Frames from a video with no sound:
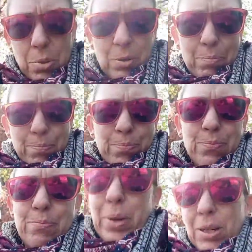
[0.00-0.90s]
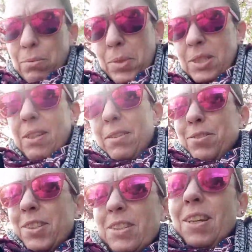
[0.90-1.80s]
put a ban on myself,
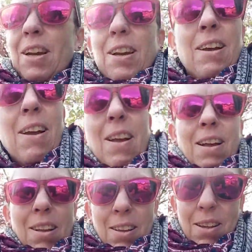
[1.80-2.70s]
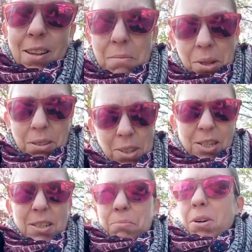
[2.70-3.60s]
because the amount of
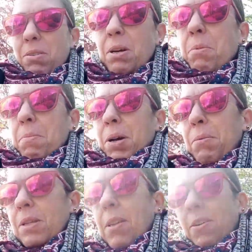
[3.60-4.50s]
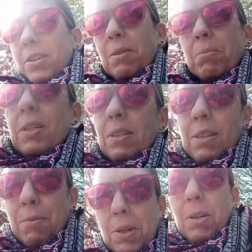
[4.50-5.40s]
kitchenware I'm coming back with, somebody
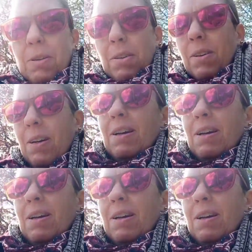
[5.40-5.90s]
doesn't even cook,